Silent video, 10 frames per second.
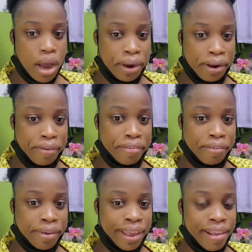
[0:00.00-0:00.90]
Alright,
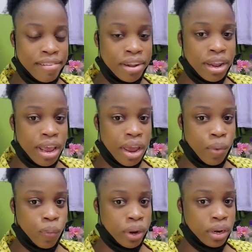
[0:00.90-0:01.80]
so yesterday I
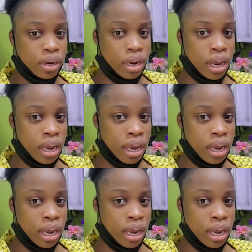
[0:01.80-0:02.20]
went.